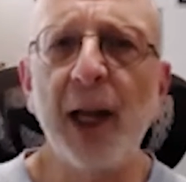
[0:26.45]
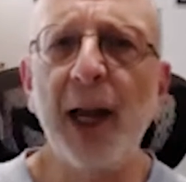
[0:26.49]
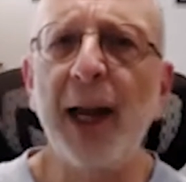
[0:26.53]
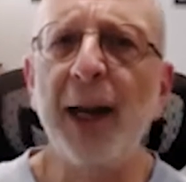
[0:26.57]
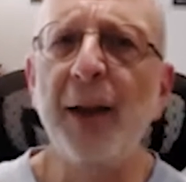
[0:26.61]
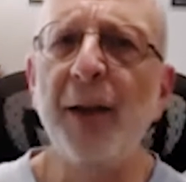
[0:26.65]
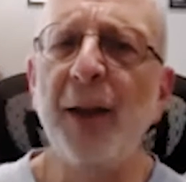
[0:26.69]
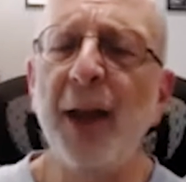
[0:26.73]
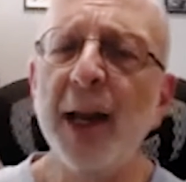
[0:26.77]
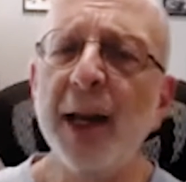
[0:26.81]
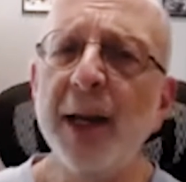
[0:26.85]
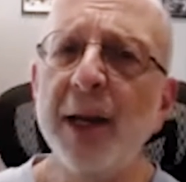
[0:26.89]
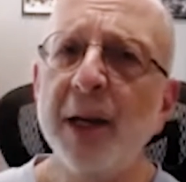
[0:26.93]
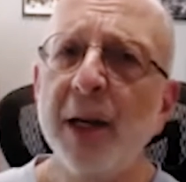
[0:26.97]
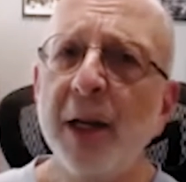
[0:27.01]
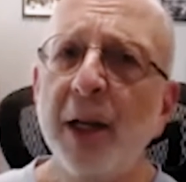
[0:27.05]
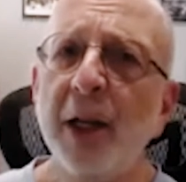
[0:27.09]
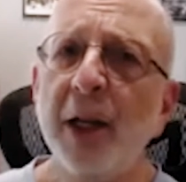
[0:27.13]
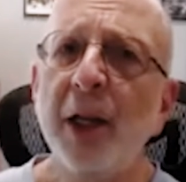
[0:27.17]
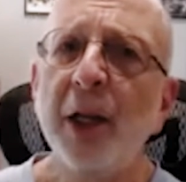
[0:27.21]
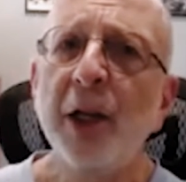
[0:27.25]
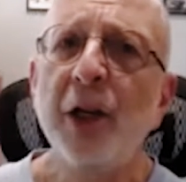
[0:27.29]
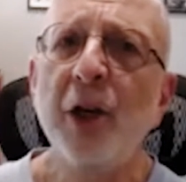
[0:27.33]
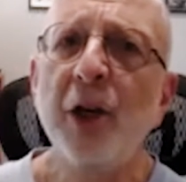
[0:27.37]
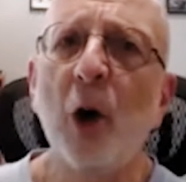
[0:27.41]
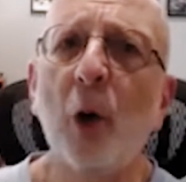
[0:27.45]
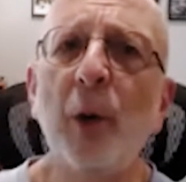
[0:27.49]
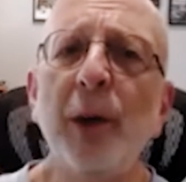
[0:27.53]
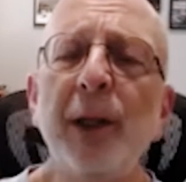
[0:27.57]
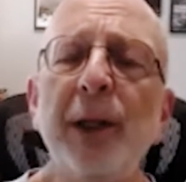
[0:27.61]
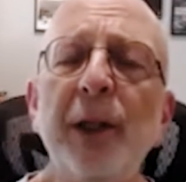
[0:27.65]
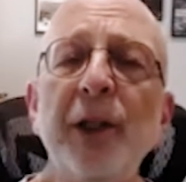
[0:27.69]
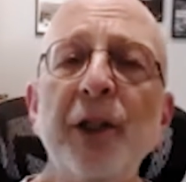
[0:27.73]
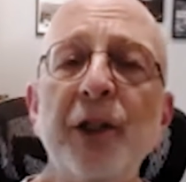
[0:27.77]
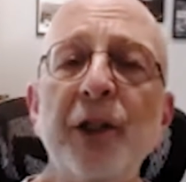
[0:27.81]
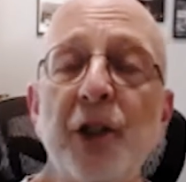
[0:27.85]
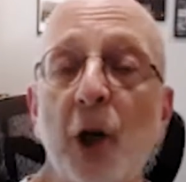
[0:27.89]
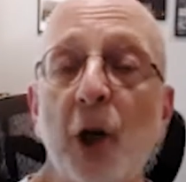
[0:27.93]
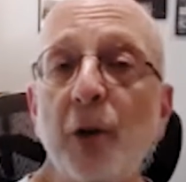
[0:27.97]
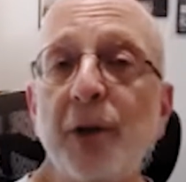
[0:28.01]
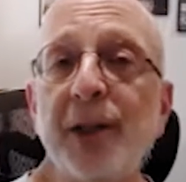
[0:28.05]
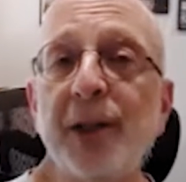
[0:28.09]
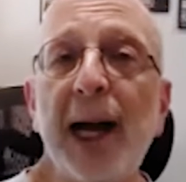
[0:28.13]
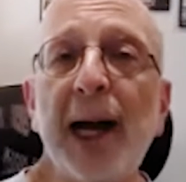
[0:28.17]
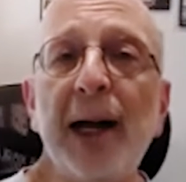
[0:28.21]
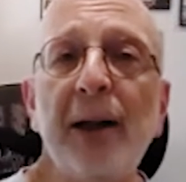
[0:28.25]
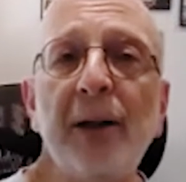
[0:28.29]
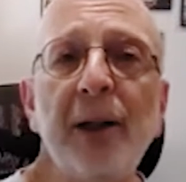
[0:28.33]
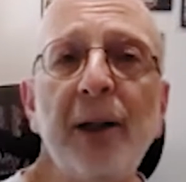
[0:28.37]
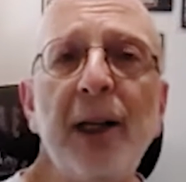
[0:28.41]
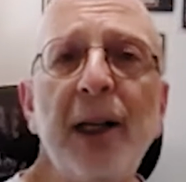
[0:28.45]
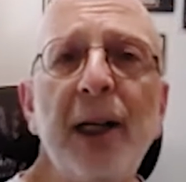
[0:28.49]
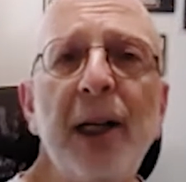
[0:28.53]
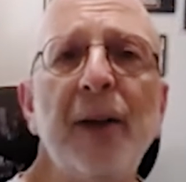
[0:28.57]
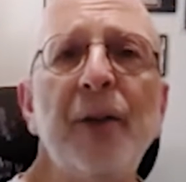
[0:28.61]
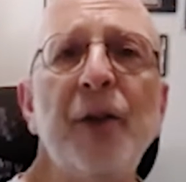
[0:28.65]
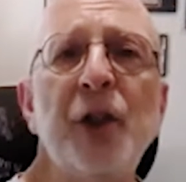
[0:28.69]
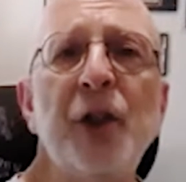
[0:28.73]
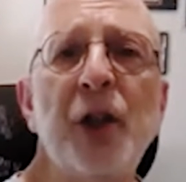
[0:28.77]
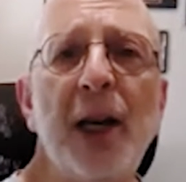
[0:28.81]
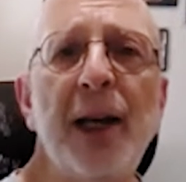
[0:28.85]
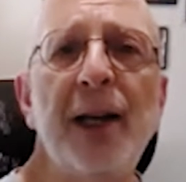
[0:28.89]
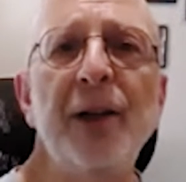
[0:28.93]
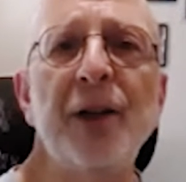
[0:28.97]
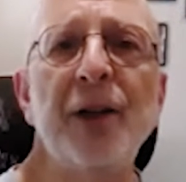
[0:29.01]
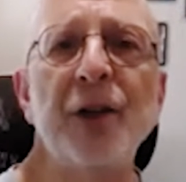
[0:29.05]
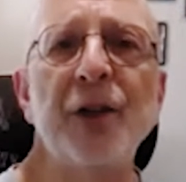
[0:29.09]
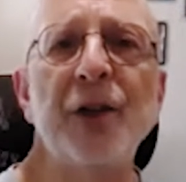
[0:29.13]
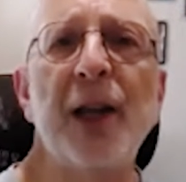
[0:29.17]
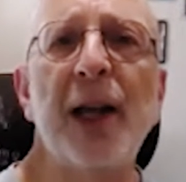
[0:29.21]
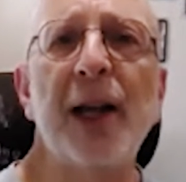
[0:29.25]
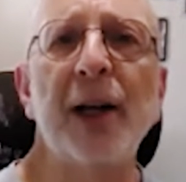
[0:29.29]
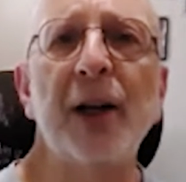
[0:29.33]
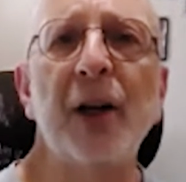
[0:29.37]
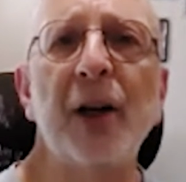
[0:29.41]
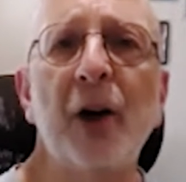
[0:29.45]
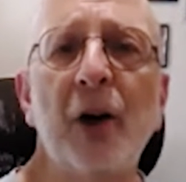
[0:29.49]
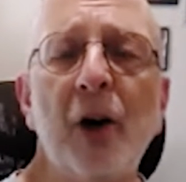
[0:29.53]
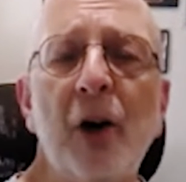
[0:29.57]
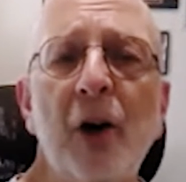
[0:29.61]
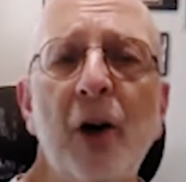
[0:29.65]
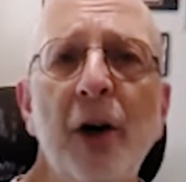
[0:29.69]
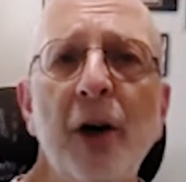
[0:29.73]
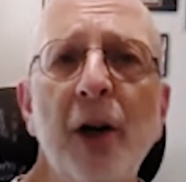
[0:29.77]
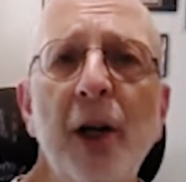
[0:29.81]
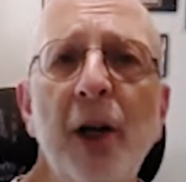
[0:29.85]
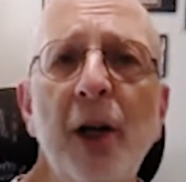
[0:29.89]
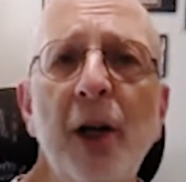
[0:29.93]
and then knowing the totality of changes that occurred